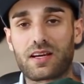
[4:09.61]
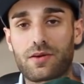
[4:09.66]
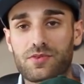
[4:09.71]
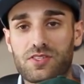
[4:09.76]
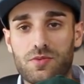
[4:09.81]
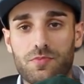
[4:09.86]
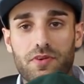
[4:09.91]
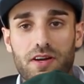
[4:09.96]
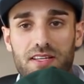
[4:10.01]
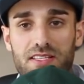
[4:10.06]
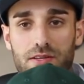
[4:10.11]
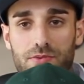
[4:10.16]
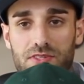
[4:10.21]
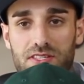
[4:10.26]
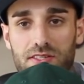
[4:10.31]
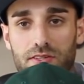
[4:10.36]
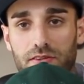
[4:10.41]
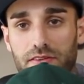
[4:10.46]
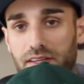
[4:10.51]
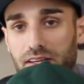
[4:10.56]
I was surprised I was
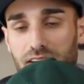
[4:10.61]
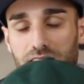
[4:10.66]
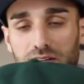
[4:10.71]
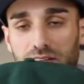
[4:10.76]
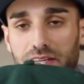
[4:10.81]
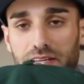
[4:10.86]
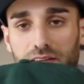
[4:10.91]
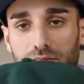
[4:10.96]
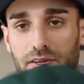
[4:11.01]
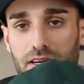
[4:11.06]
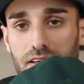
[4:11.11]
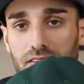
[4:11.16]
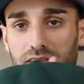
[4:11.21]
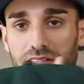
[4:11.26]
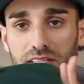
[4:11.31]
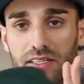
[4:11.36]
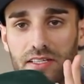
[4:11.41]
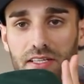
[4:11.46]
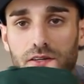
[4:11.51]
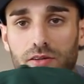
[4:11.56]
still there, like, around,
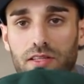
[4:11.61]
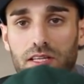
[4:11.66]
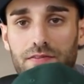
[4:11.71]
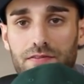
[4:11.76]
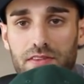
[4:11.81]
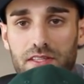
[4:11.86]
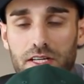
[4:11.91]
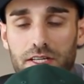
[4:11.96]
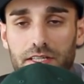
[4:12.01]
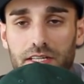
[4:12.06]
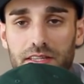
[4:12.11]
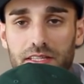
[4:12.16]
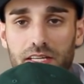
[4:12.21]
like, you know, 11:30.